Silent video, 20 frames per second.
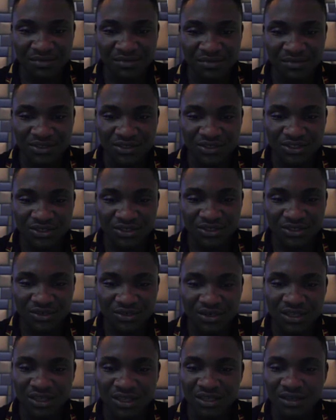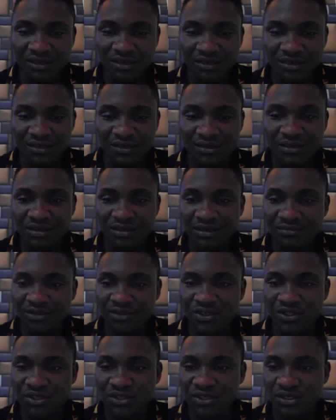image. Okay, I'm
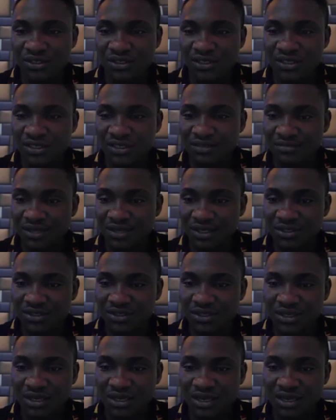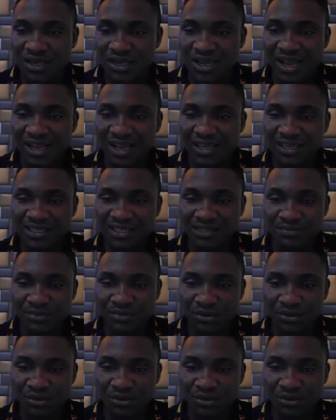going to use this image and hit